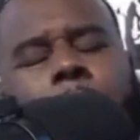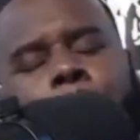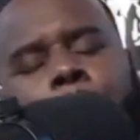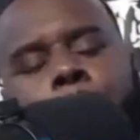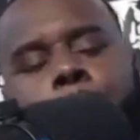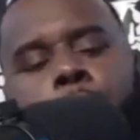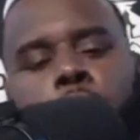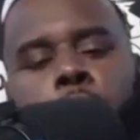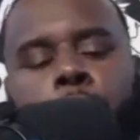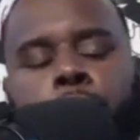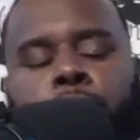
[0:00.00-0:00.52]
be
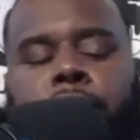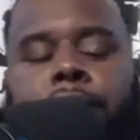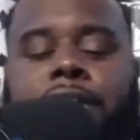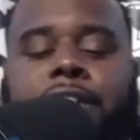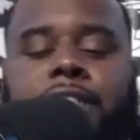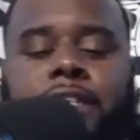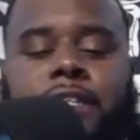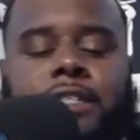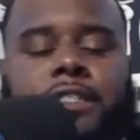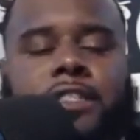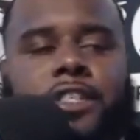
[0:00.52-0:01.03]
more privy
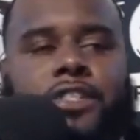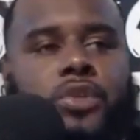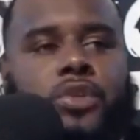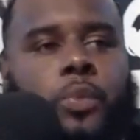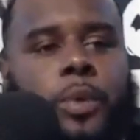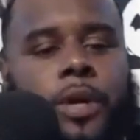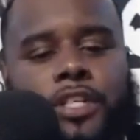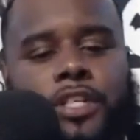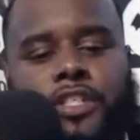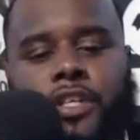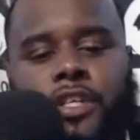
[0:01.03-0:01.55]
to the
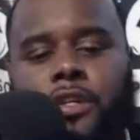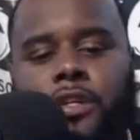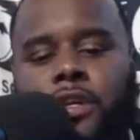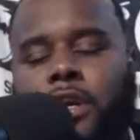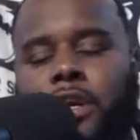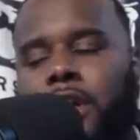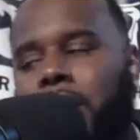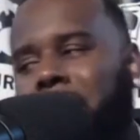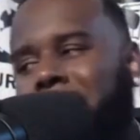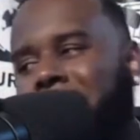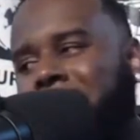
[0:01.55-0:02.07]
situation
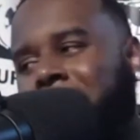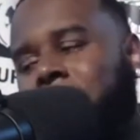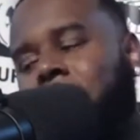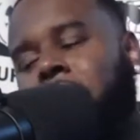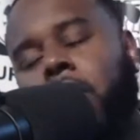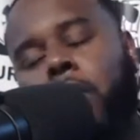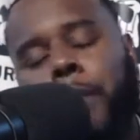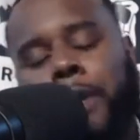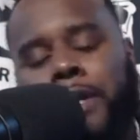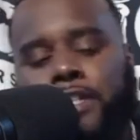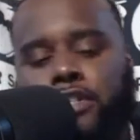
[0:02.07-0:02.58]
and they
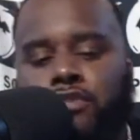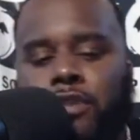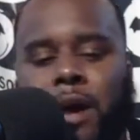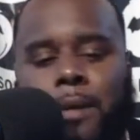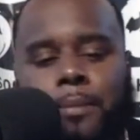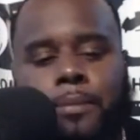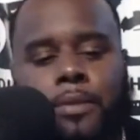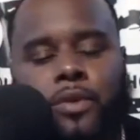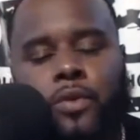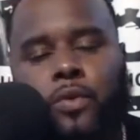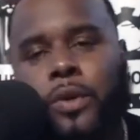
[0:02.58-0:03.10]
always
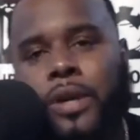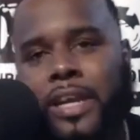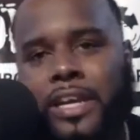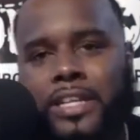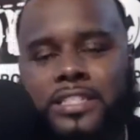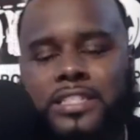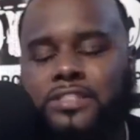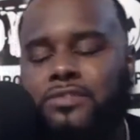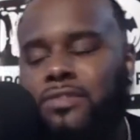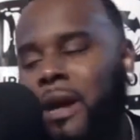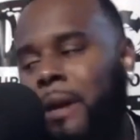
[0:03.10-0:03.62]
drop little
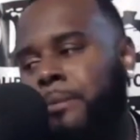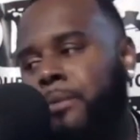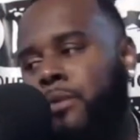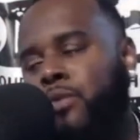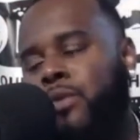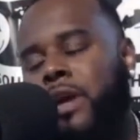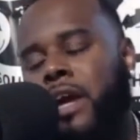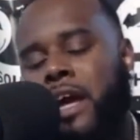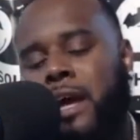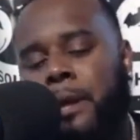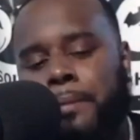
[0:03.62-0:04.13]
hints and drop little
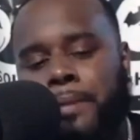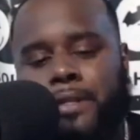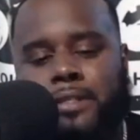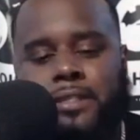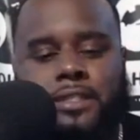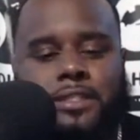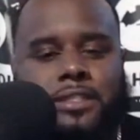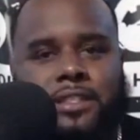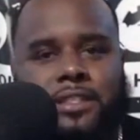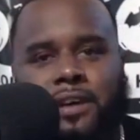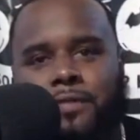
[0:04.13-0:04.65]
comments
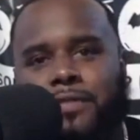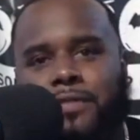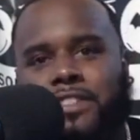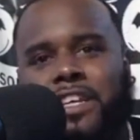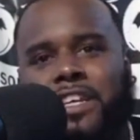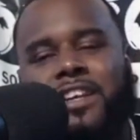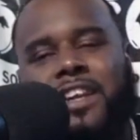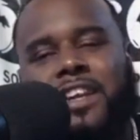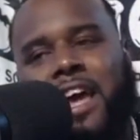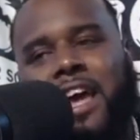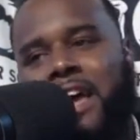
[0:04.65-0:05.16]
and stuff and
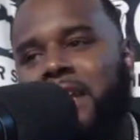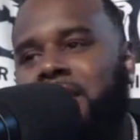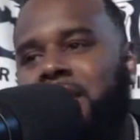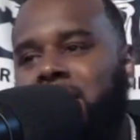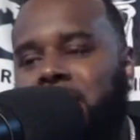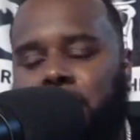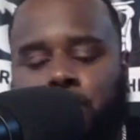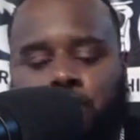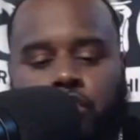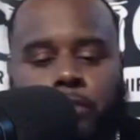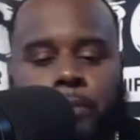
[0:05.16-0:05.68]
say, nah, this
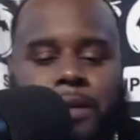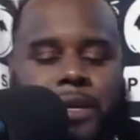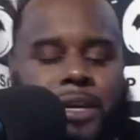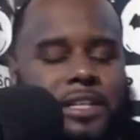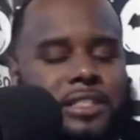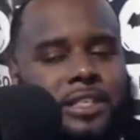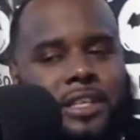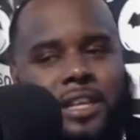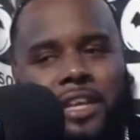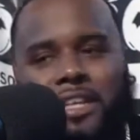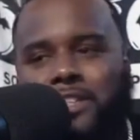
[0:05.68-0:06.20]
ain't true
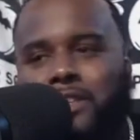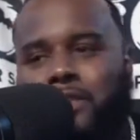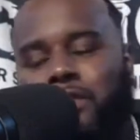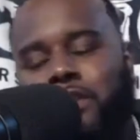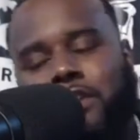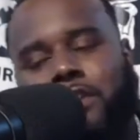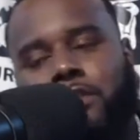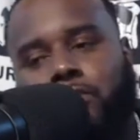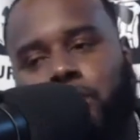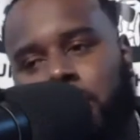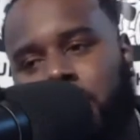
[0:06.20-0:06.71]
because of this. And you
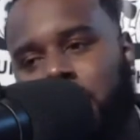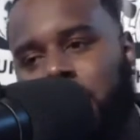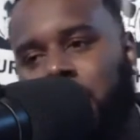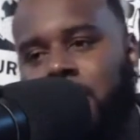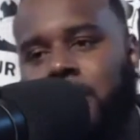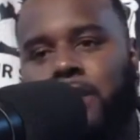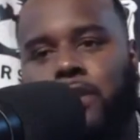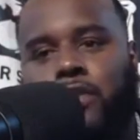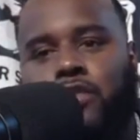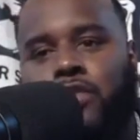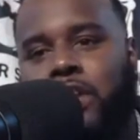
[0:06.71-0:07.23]
just read it
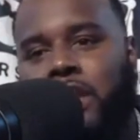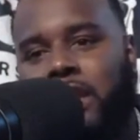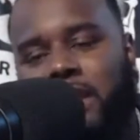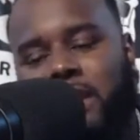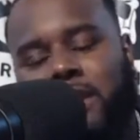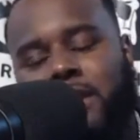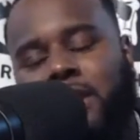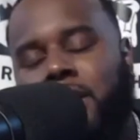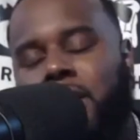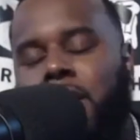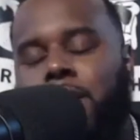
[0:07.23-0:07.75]
and you take
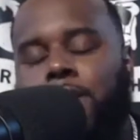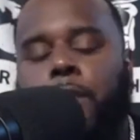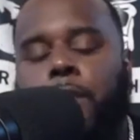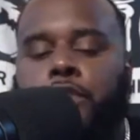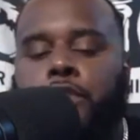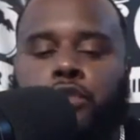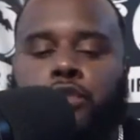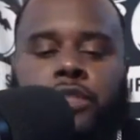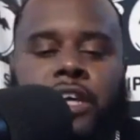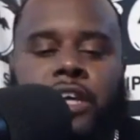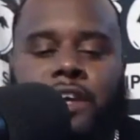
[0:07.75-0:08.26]
it for
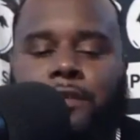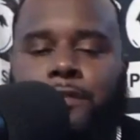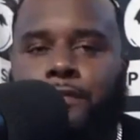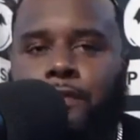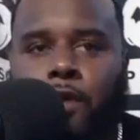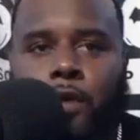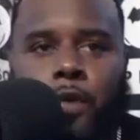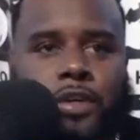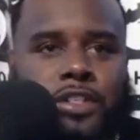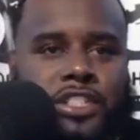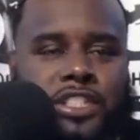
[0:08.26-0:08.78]
what you take it
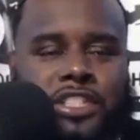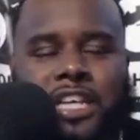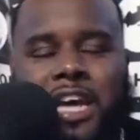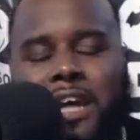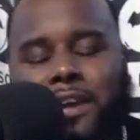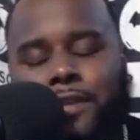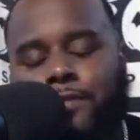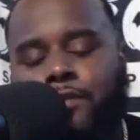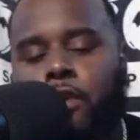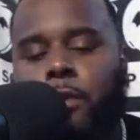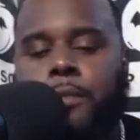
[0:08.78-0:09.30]
for and just
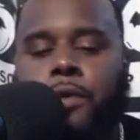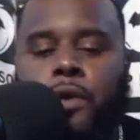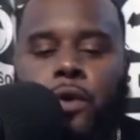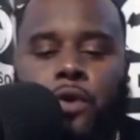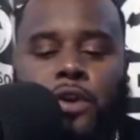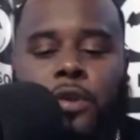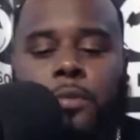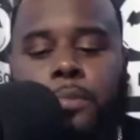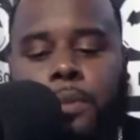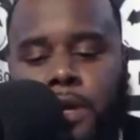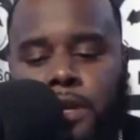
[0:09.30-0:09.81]
kind of form your own
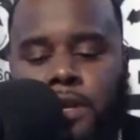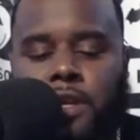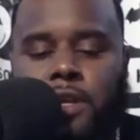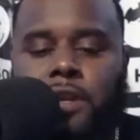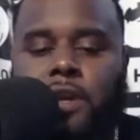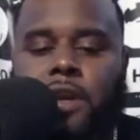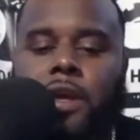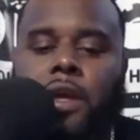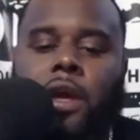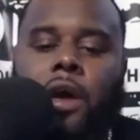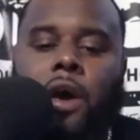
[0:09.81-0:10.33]
opinion
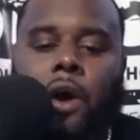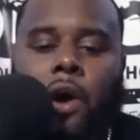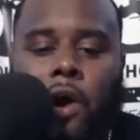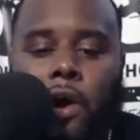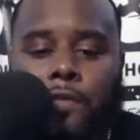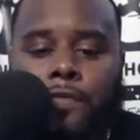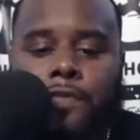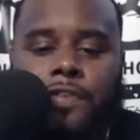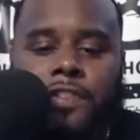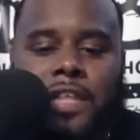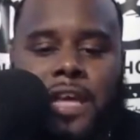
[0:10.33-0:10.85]

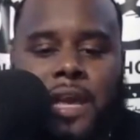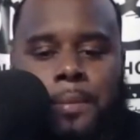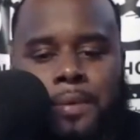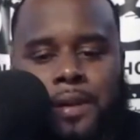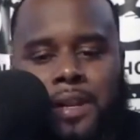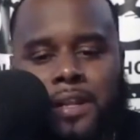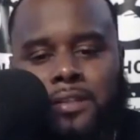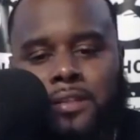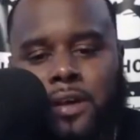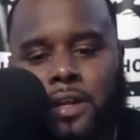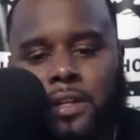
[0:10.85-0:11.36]
off of that. But
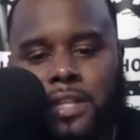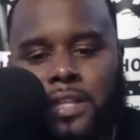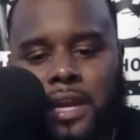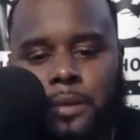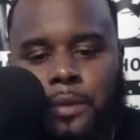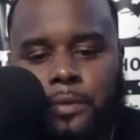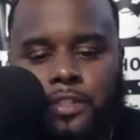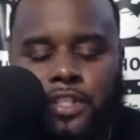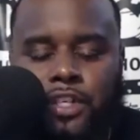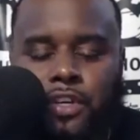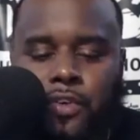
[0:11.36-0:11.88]
I thought that
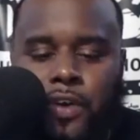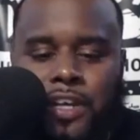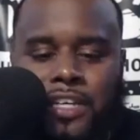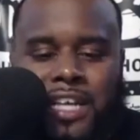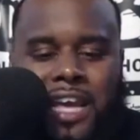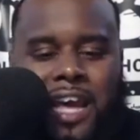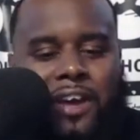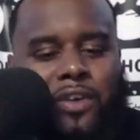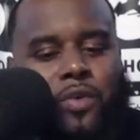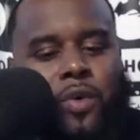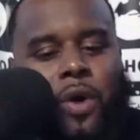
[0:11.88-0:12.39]
was crazy.
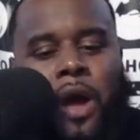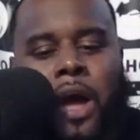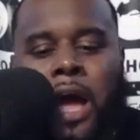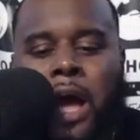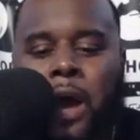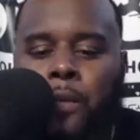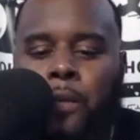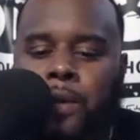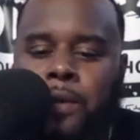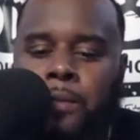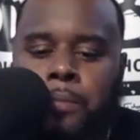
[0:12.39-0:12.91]
I don't know
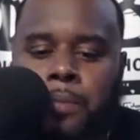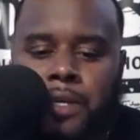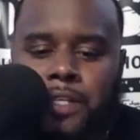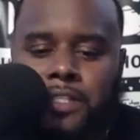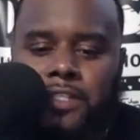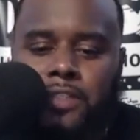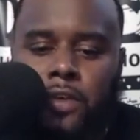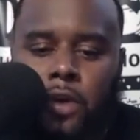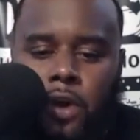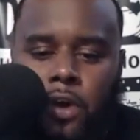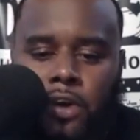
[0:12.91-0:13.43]
how we
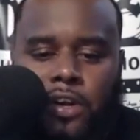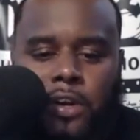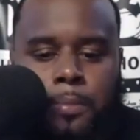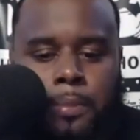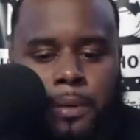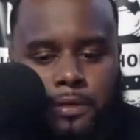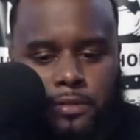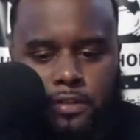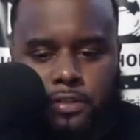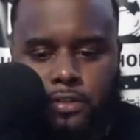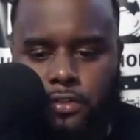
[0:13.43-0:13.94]
missed talking
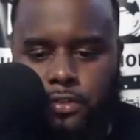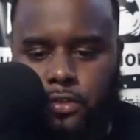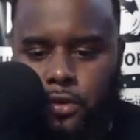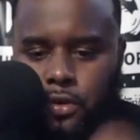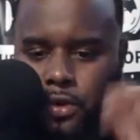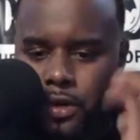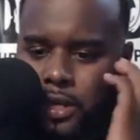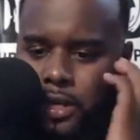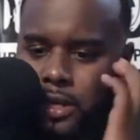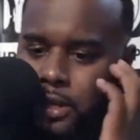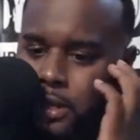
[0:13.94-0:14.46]
about this
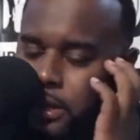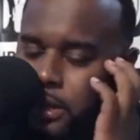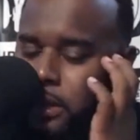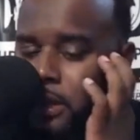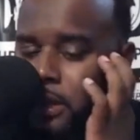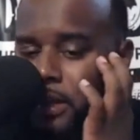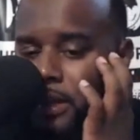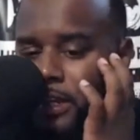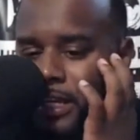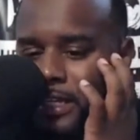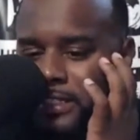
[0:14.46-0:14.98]
story
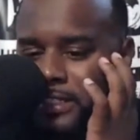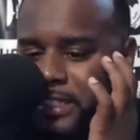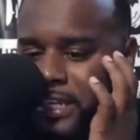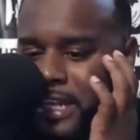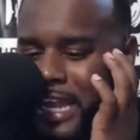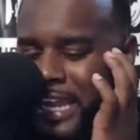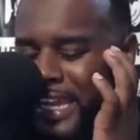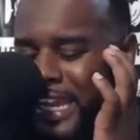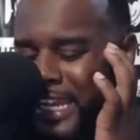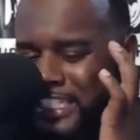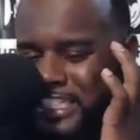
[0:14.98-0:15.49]
yesterday.
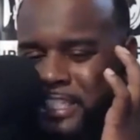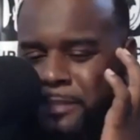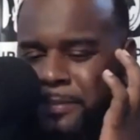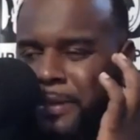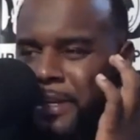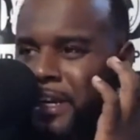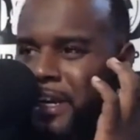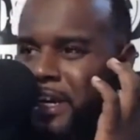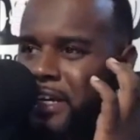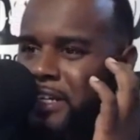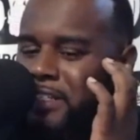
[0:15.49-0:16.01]
I guess it's
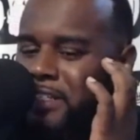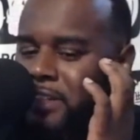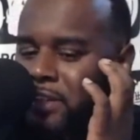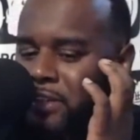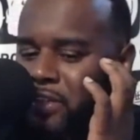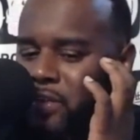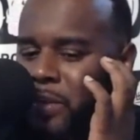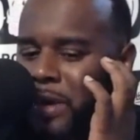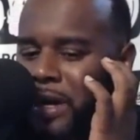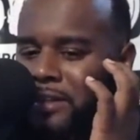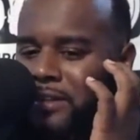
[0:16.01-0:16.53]
because
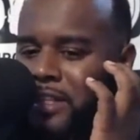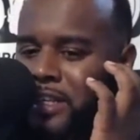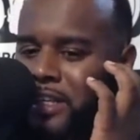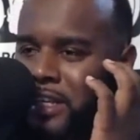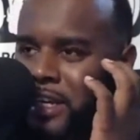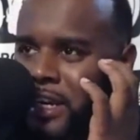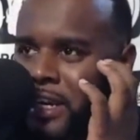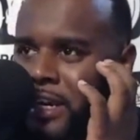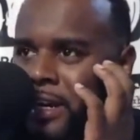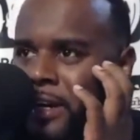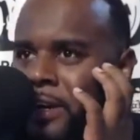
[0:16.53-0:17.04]
throughout the
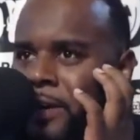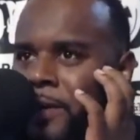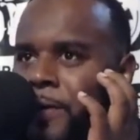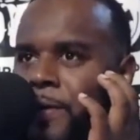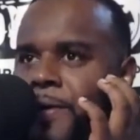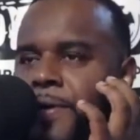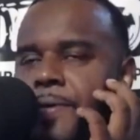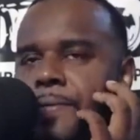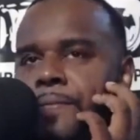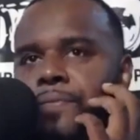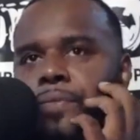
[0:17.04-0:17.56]
year,
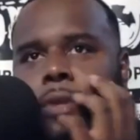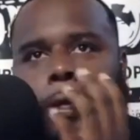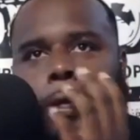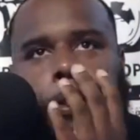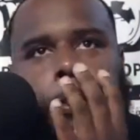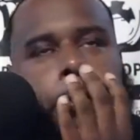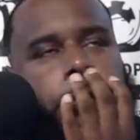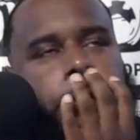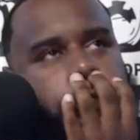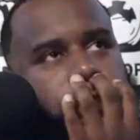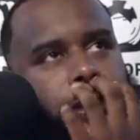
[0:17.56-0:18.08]

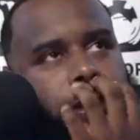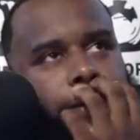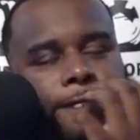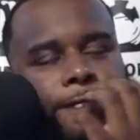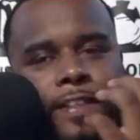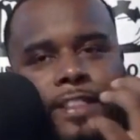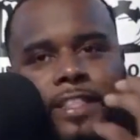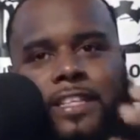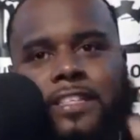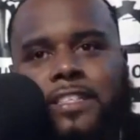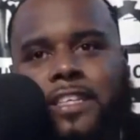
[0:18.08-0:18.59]
you could see
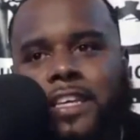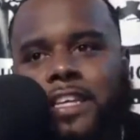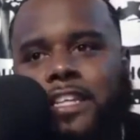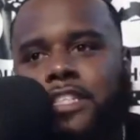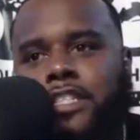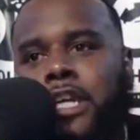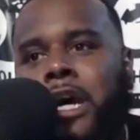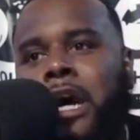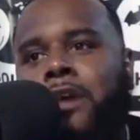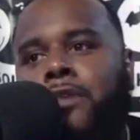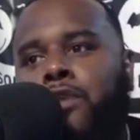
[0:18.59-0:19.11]
50 Cent
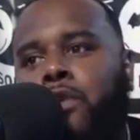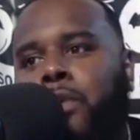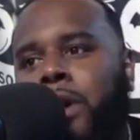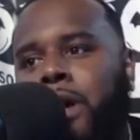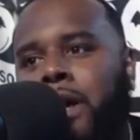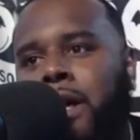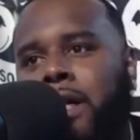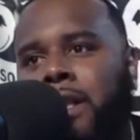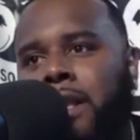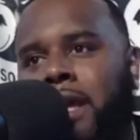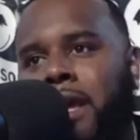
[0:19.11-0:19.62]
and Ja Rule
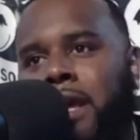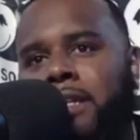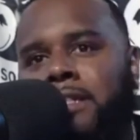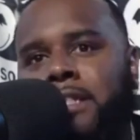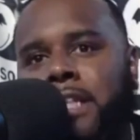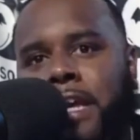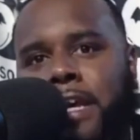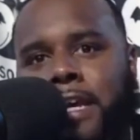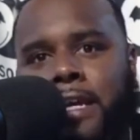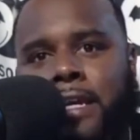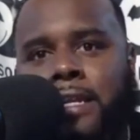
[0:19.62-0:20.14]
headlines
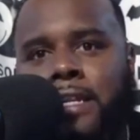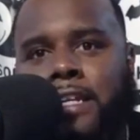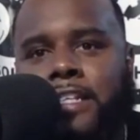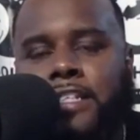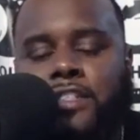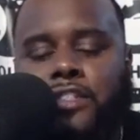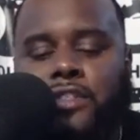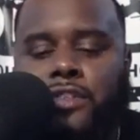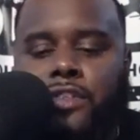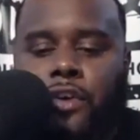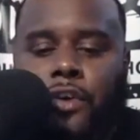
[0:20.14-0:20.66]
like at
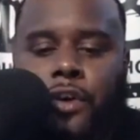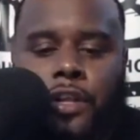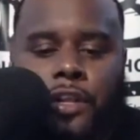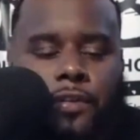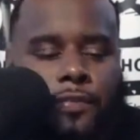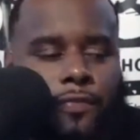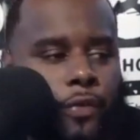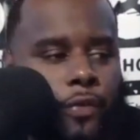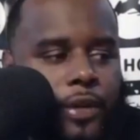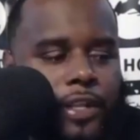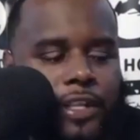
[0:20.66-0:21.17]
least 30 to
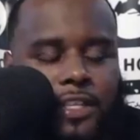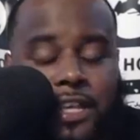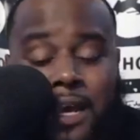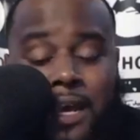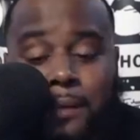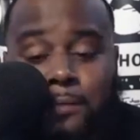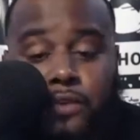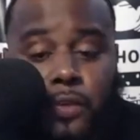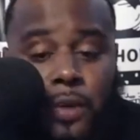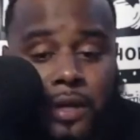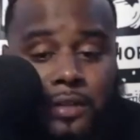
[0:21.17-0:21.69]
40
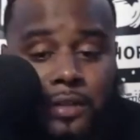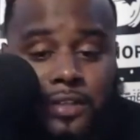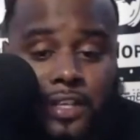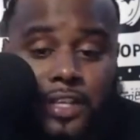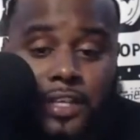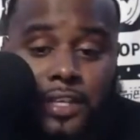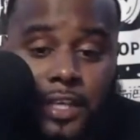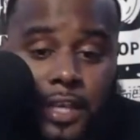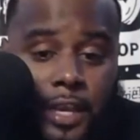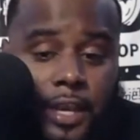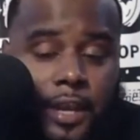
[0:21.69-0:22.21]
times throughout the
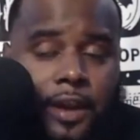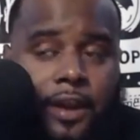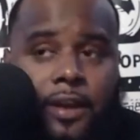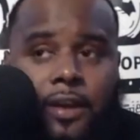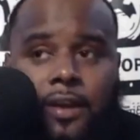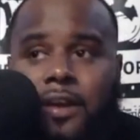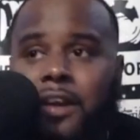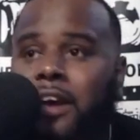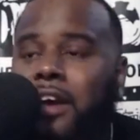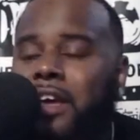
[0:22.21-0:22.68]
year.